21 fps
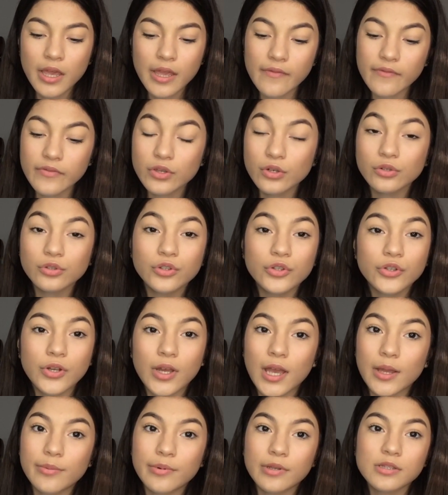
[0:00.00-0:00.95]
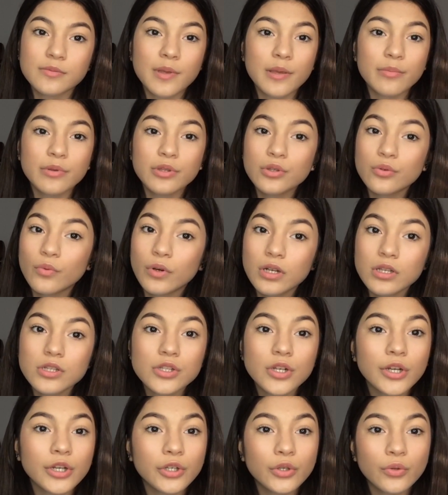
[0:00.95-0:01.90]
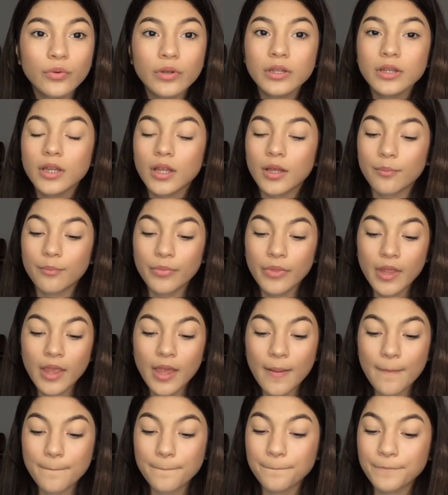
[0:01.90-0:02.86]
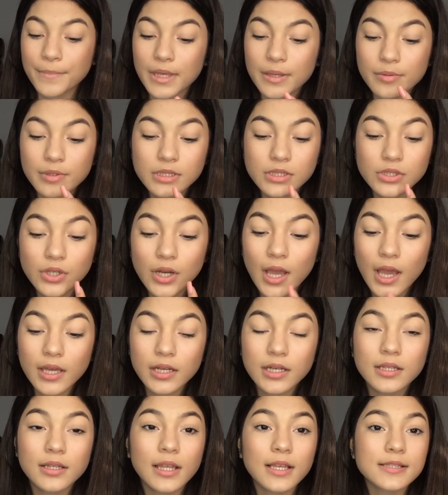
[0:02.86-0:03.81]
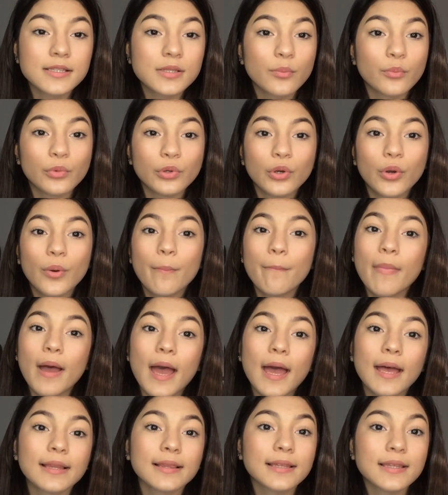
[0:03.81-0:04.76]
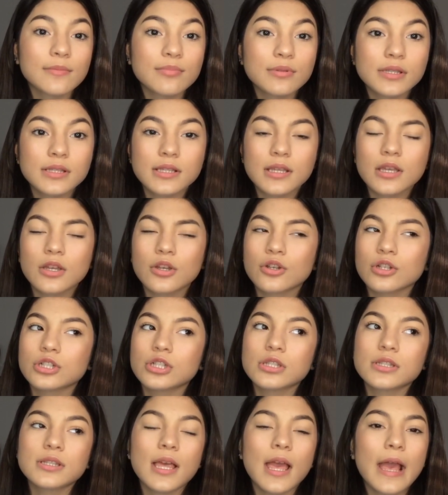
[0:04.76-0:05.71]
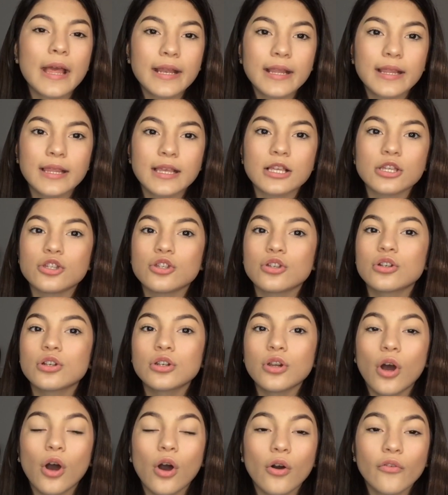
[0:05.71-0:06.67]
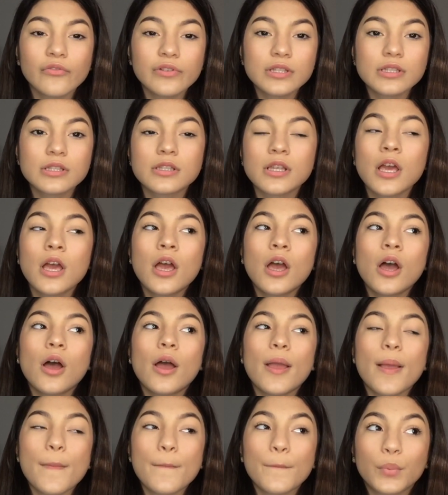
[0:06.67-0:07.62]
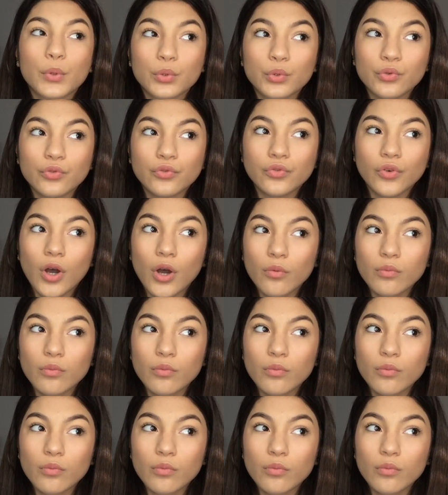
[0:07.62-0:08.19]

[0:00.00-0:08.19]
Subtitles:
If you don't do your eyebrows, maybe you want to start doing them. Maybe start adding like some real matte lipstick or just anything. You could always improve.